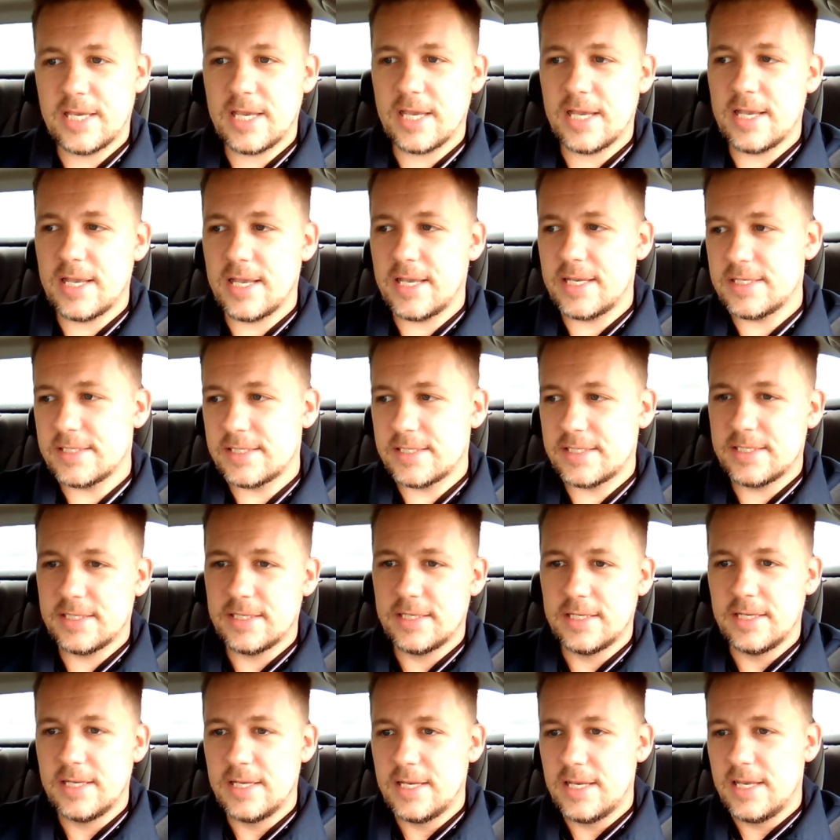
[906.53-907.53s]
Because
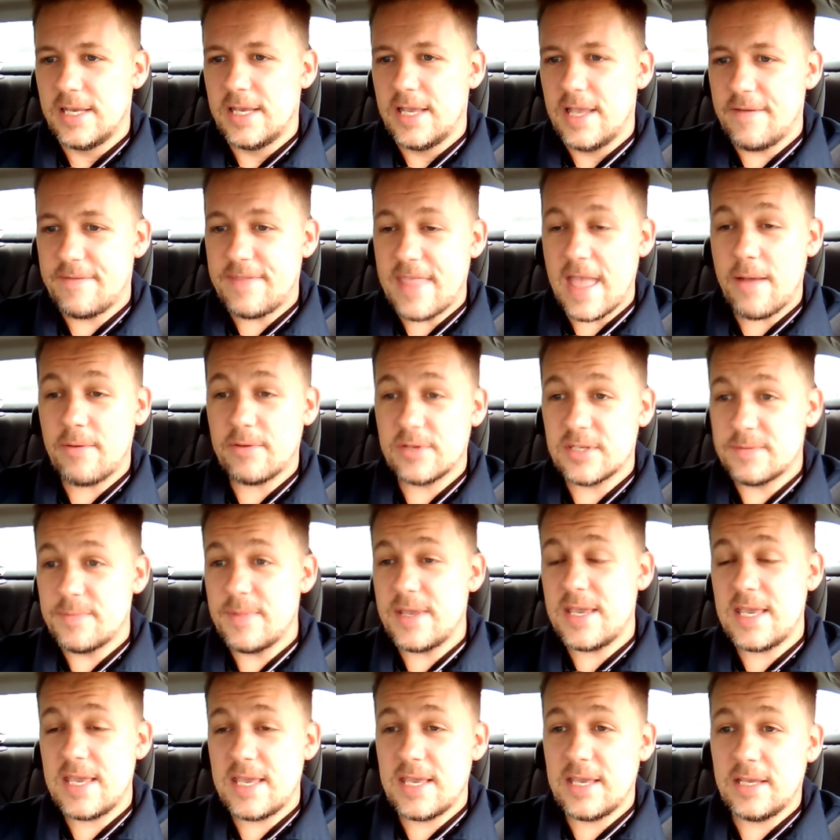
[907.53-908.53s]
if that was
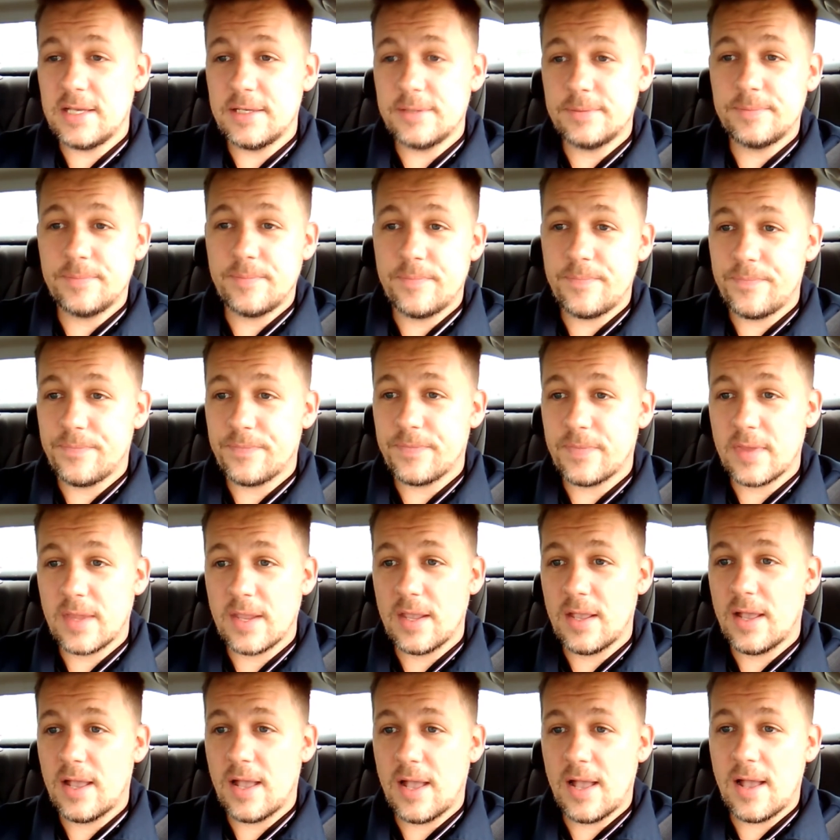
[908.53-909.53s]
me,
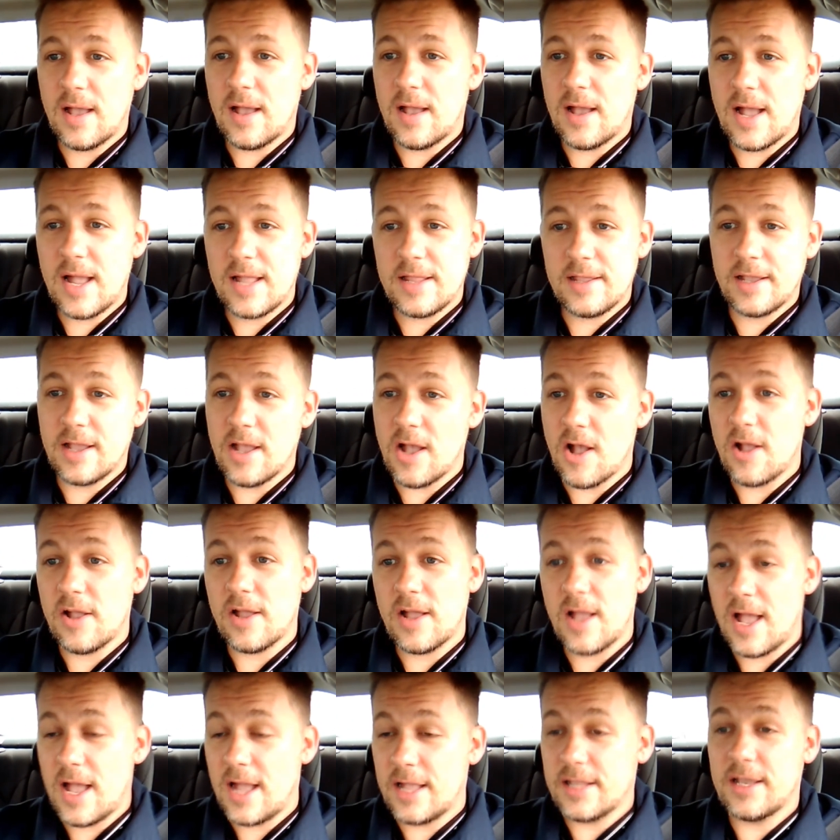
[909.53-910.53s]
I'd have
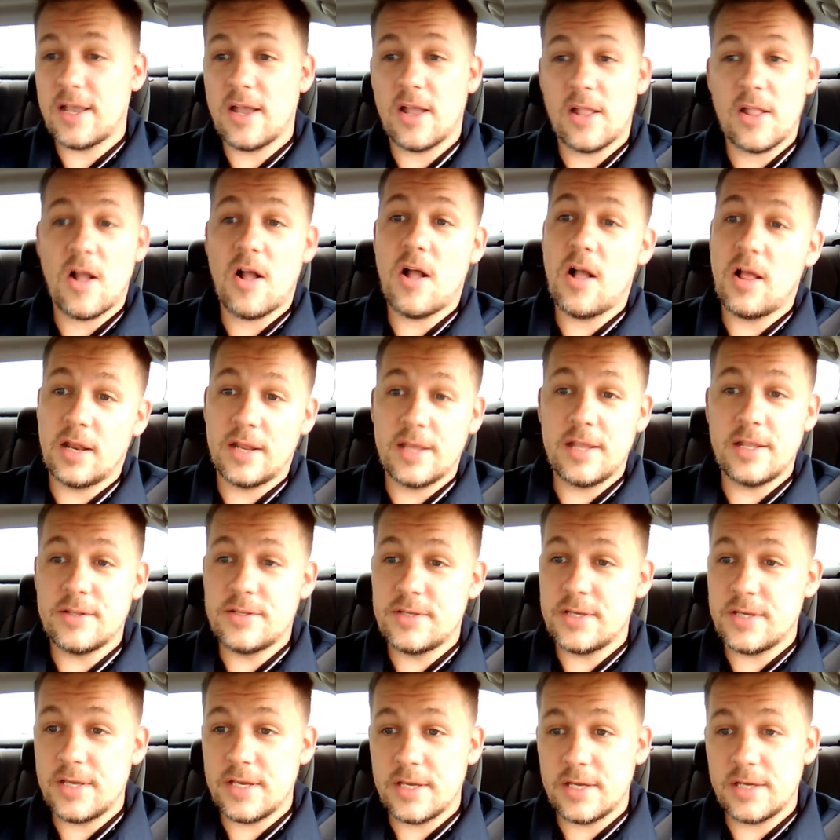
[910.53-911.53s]
got I'd have got all
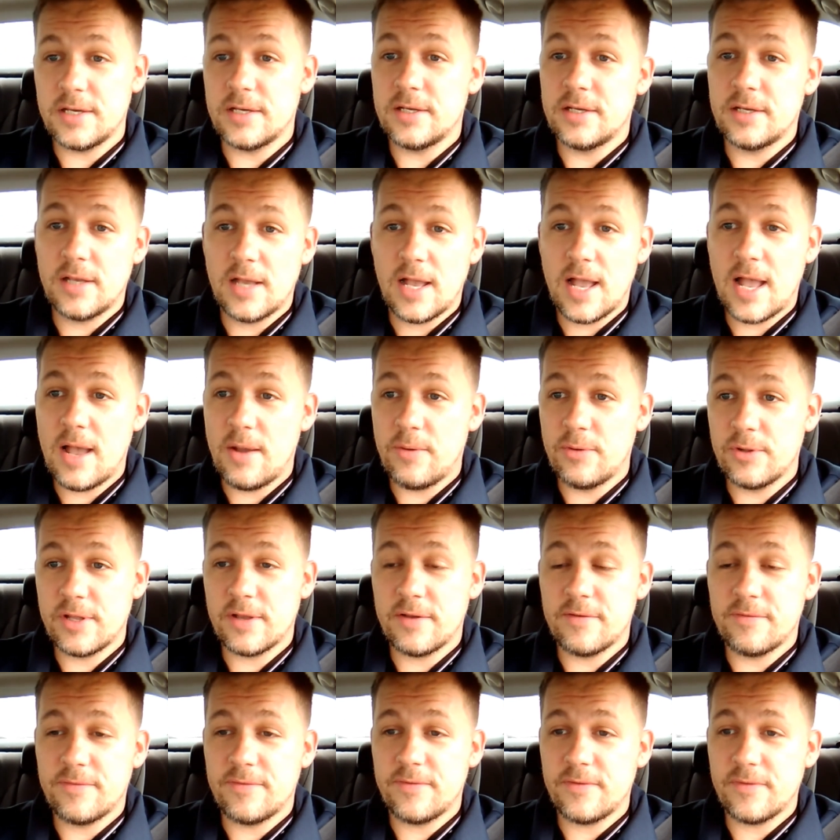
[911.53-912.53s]
into you. I would
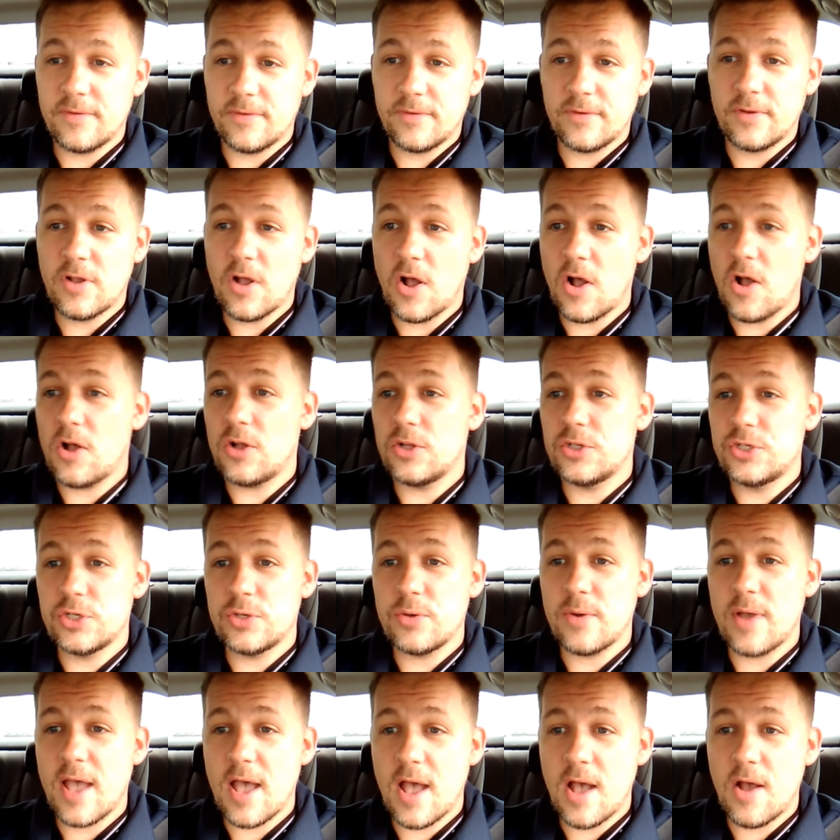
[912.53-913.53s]
have called
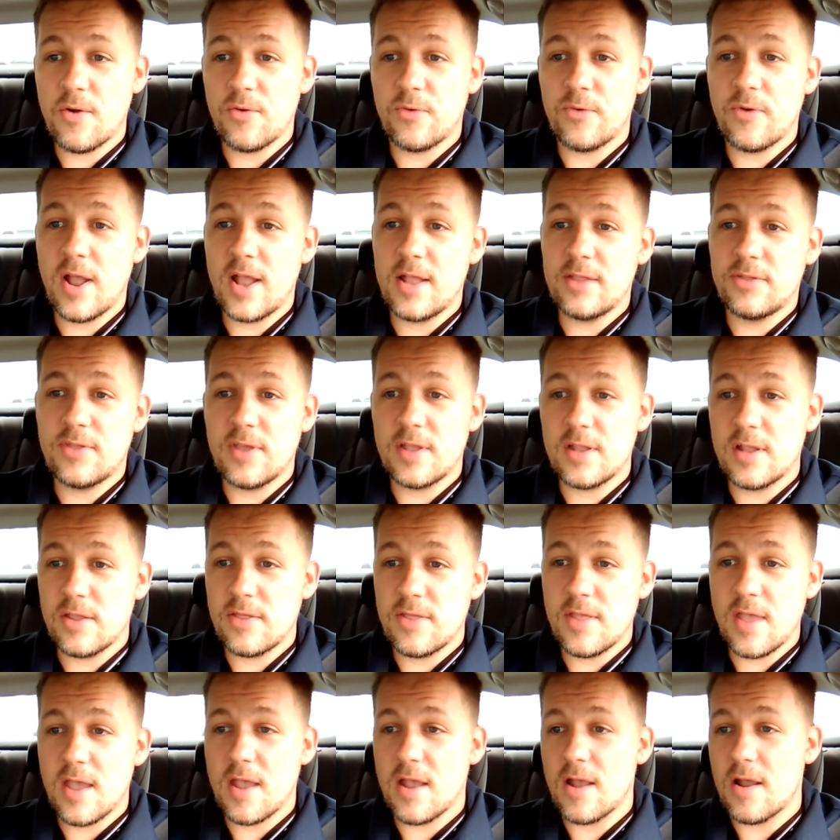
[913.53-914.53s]
you out right then
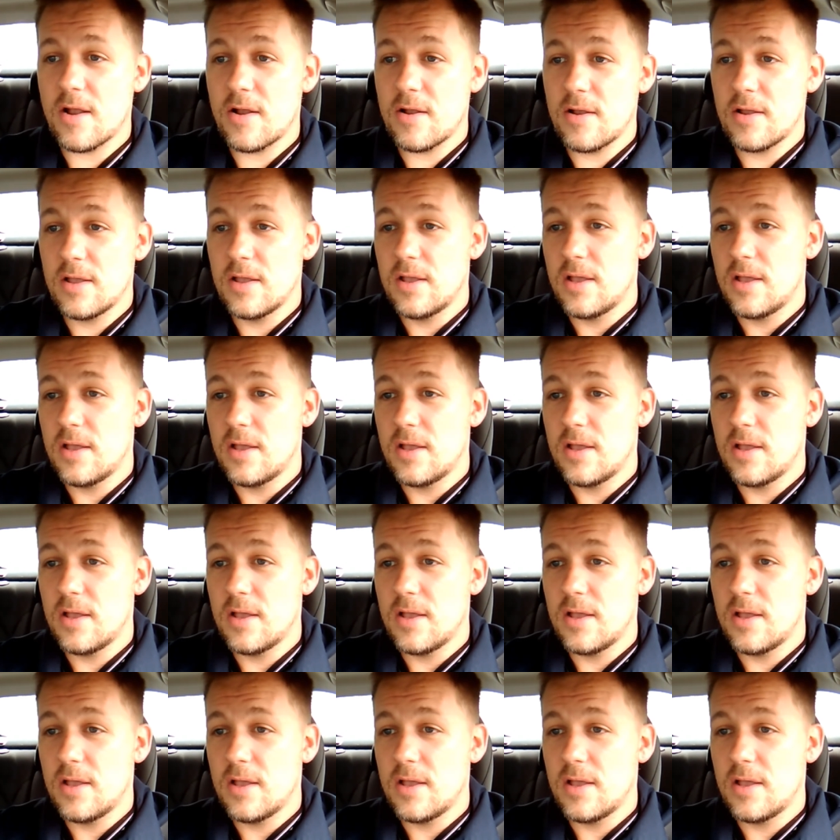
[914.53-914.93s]
and there.